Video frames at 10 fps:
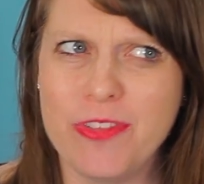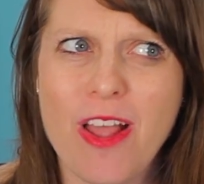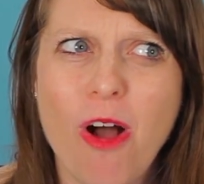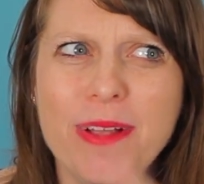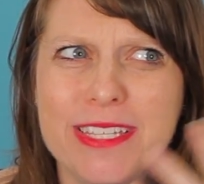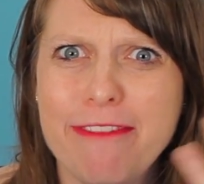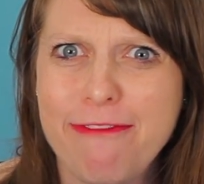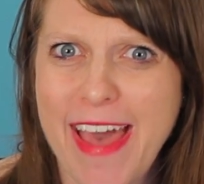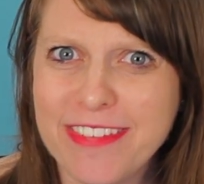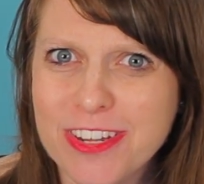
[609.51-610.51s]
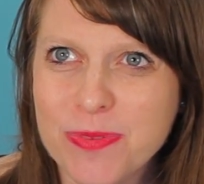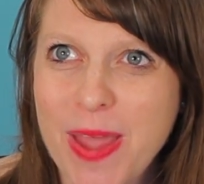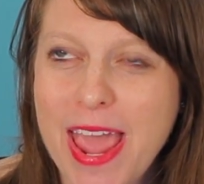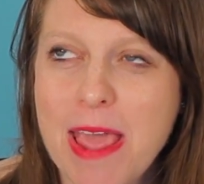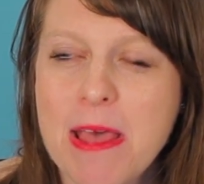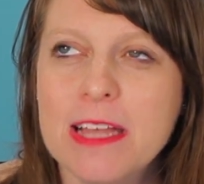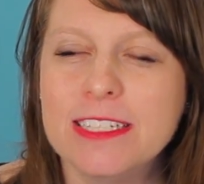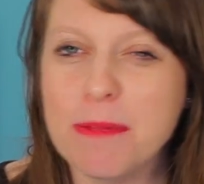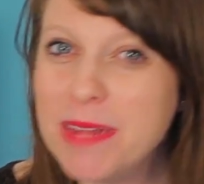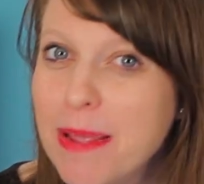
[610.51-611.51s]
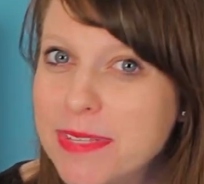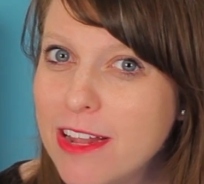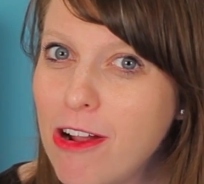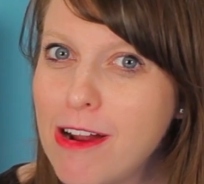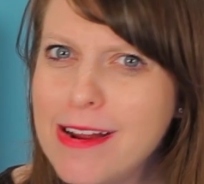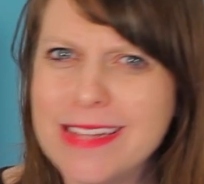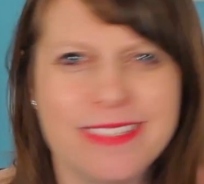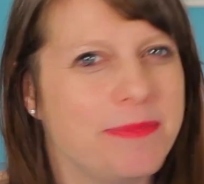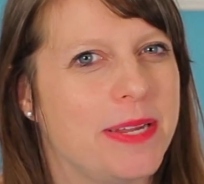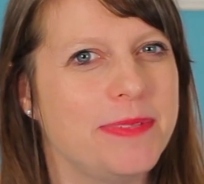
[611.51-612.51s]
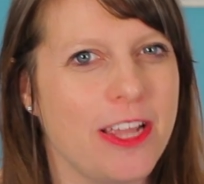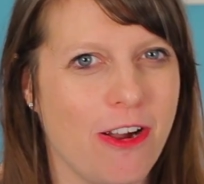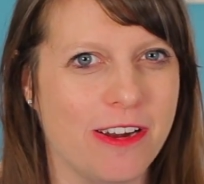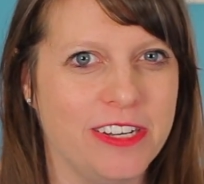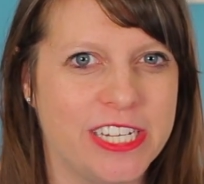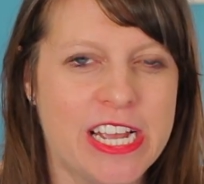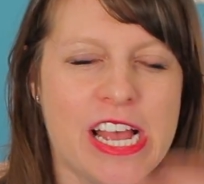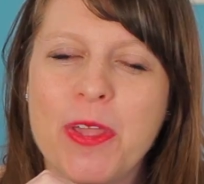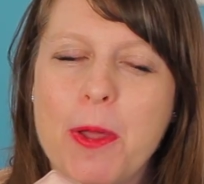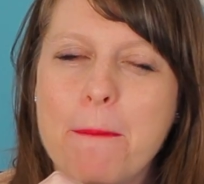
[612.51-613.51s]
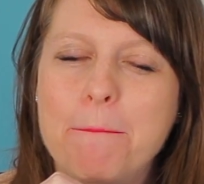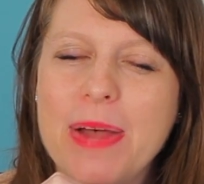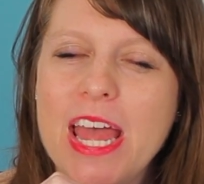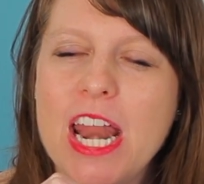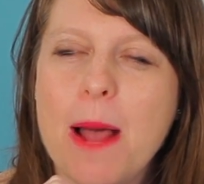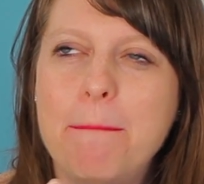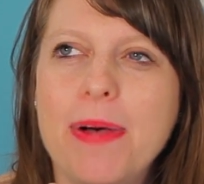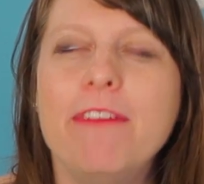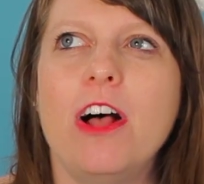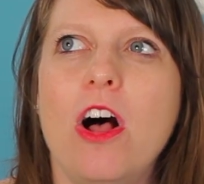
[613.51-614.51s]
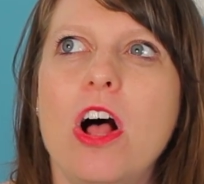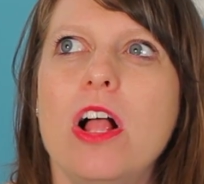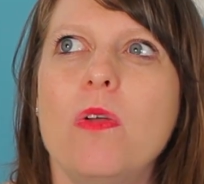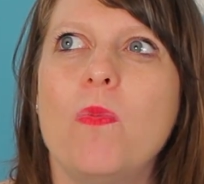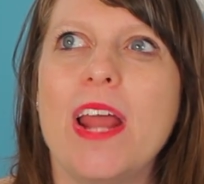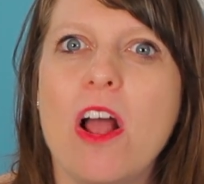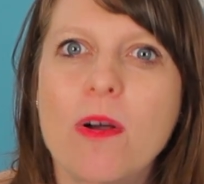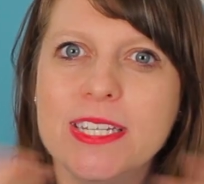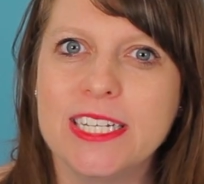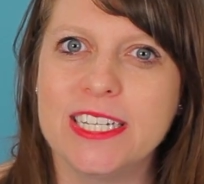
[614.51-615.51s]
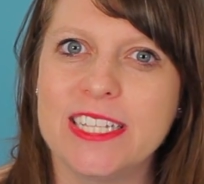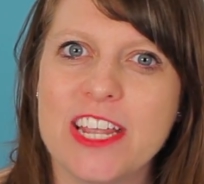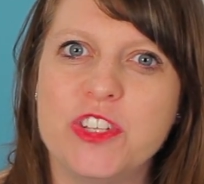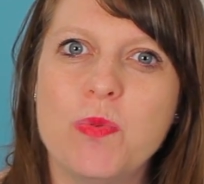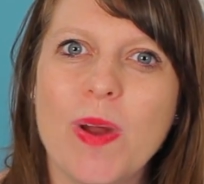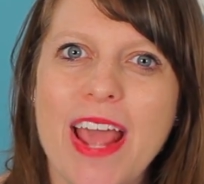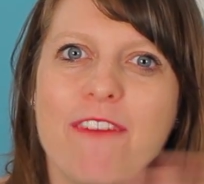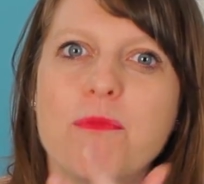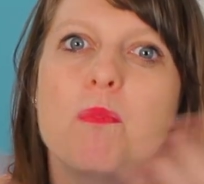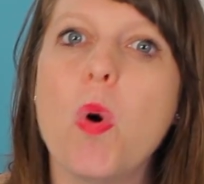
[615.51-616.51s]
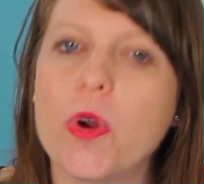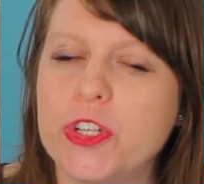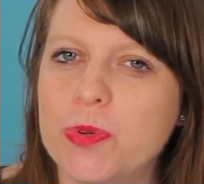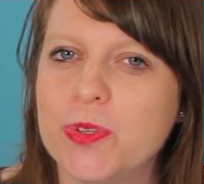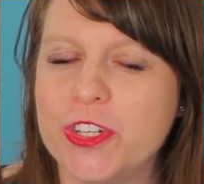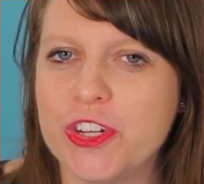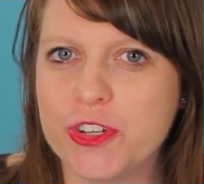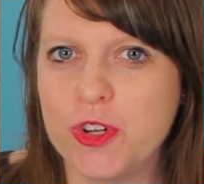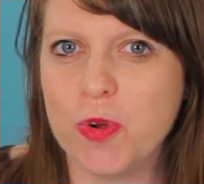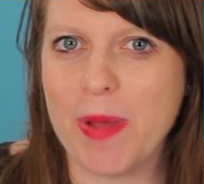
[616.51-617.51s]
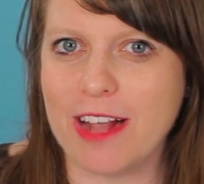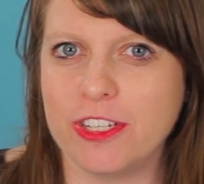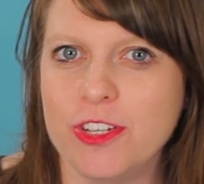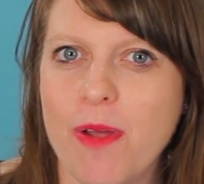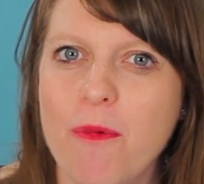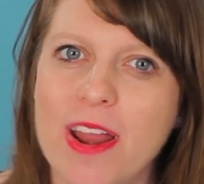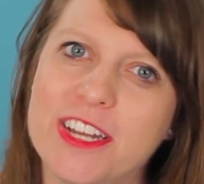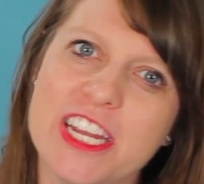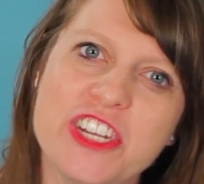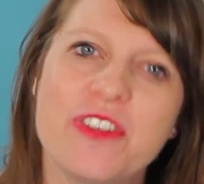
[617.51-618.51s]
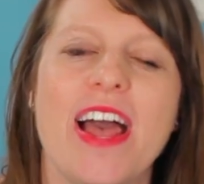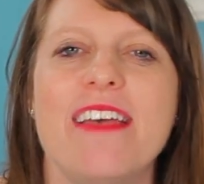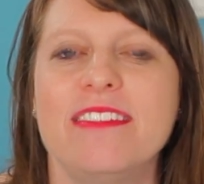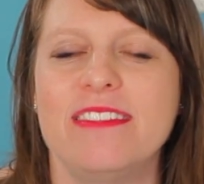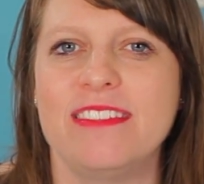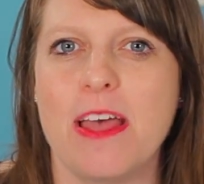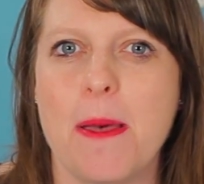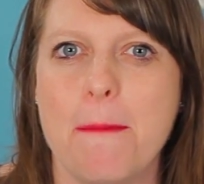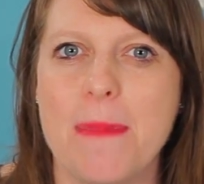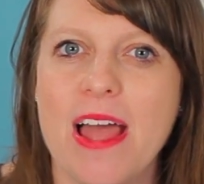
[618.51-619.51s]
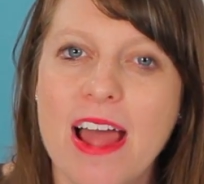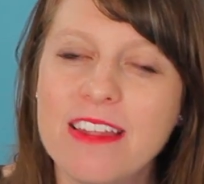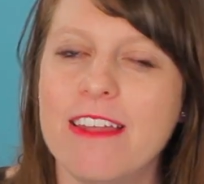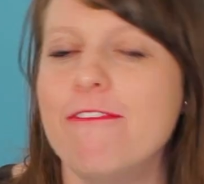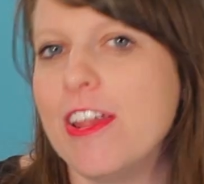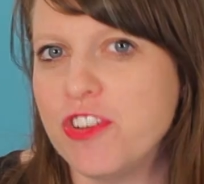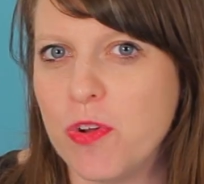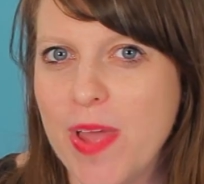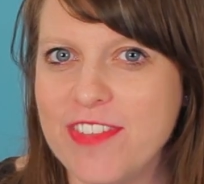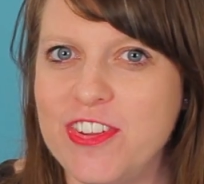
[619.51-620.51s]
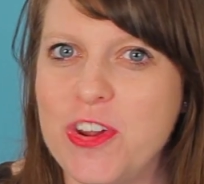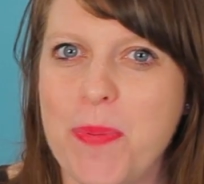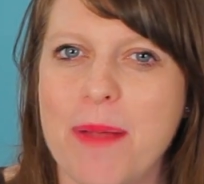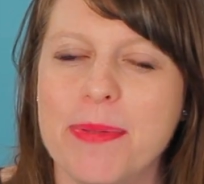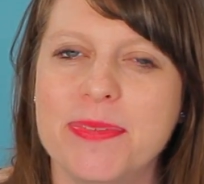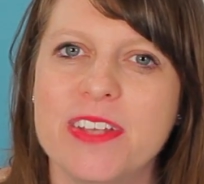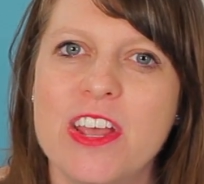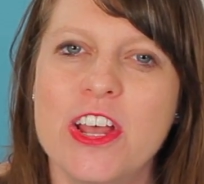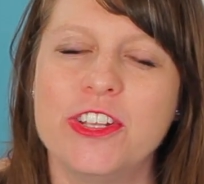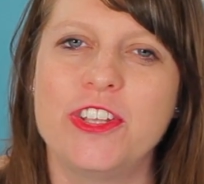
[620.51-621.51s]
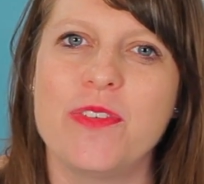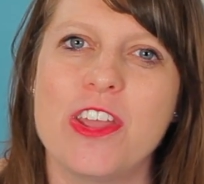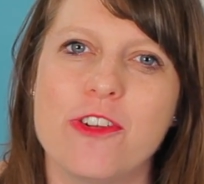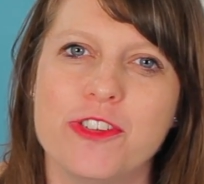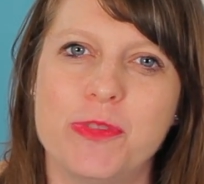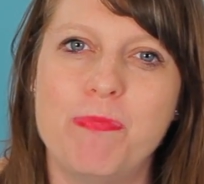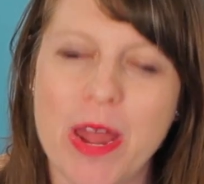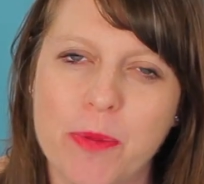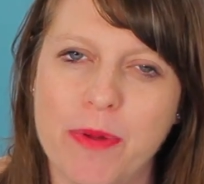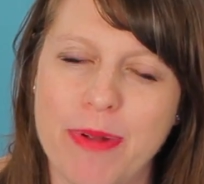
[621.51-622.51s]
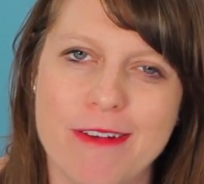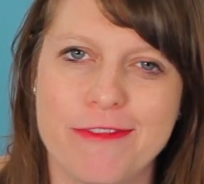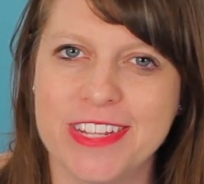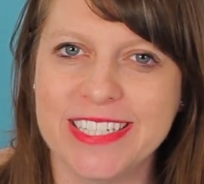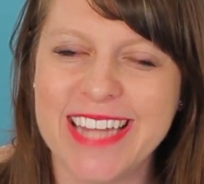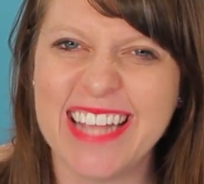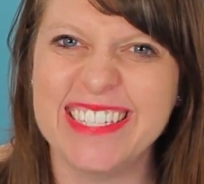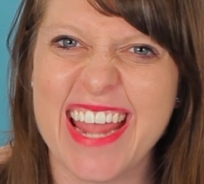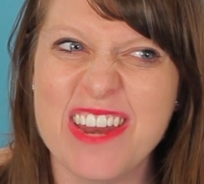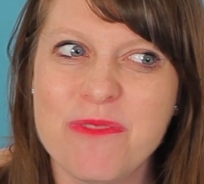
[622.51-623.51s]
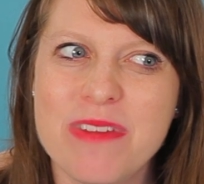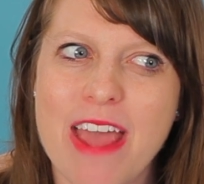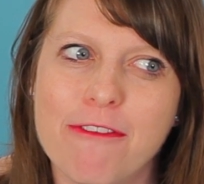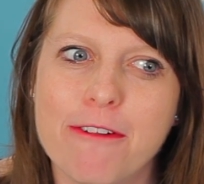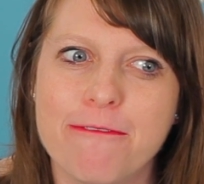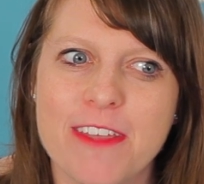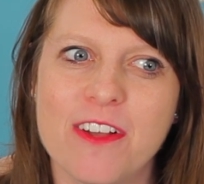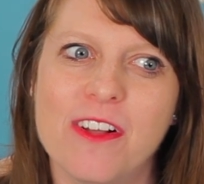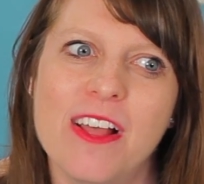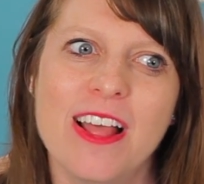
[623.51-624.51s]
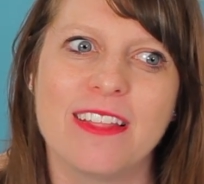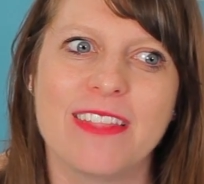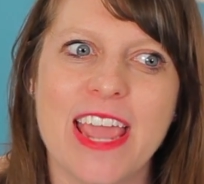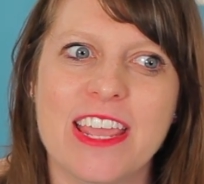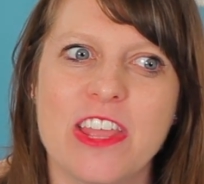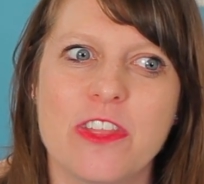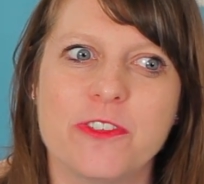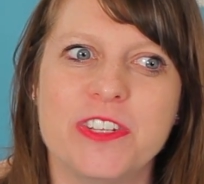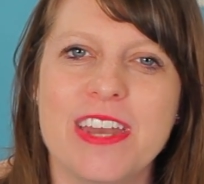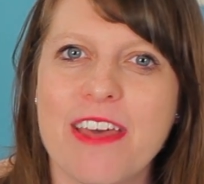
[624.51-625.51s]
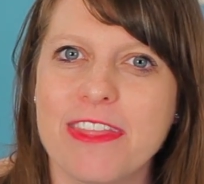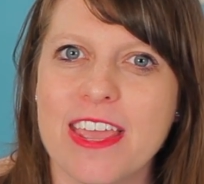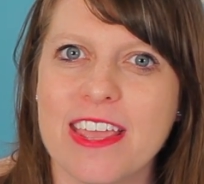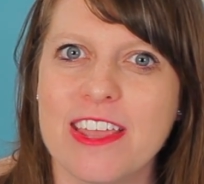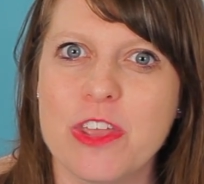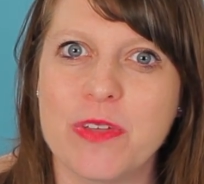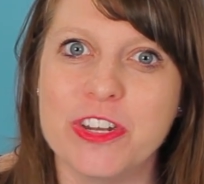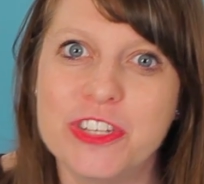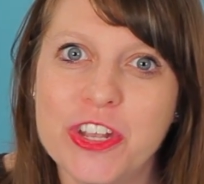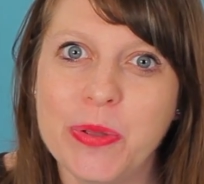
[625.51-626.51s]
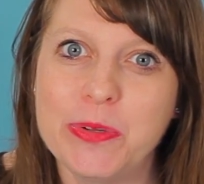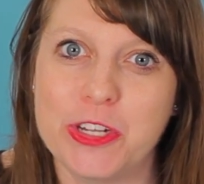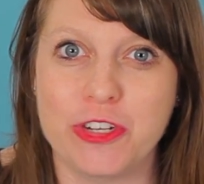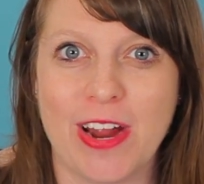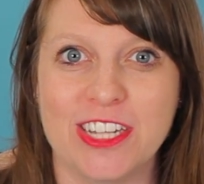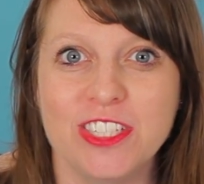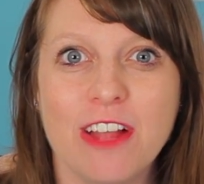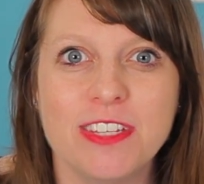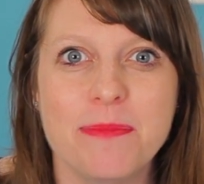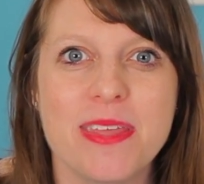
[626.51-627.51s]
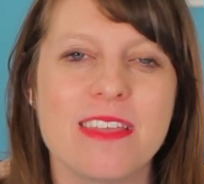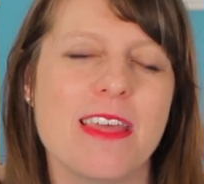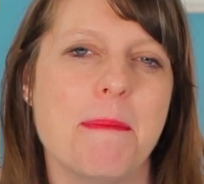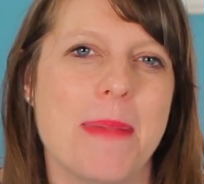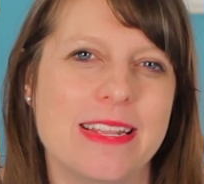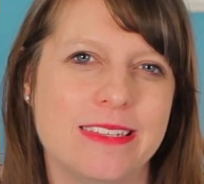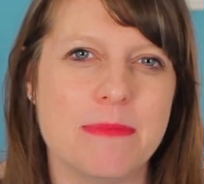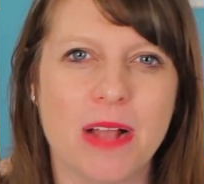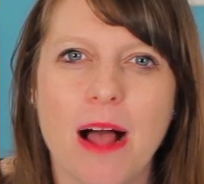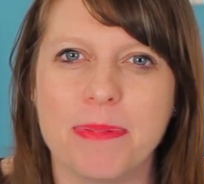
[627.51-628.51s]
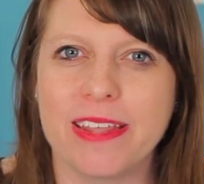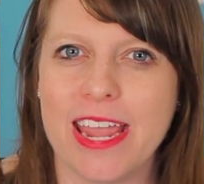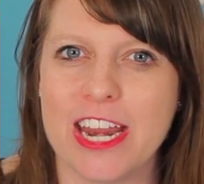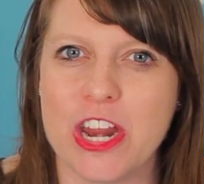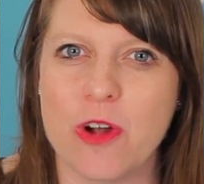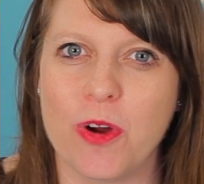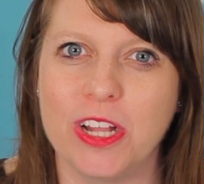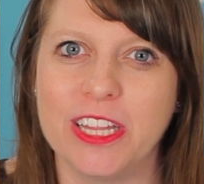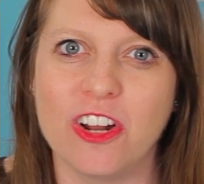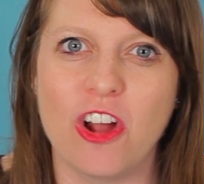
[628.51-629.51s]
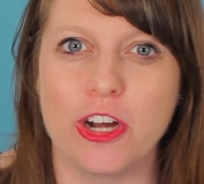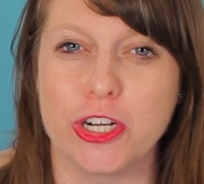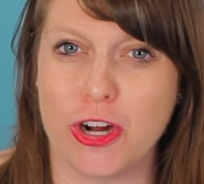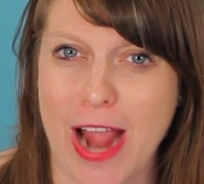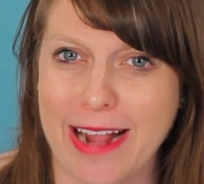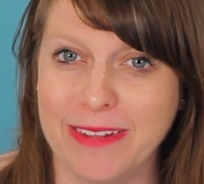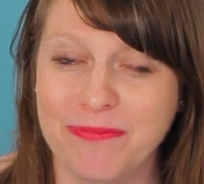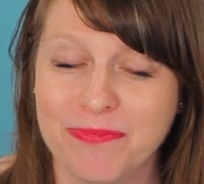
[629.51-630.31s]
Are they always the fastest way? Sometimes they are, and sometimes they aren't. But above all, what I always like to say is you want to have more tools in your toolbox. So I want to teach you guys some unconventional ways to do problems so that you're just better prepared for this test and you never feel like there's nothing you can do to try to solve something that might seem complicated or a little hard to crack.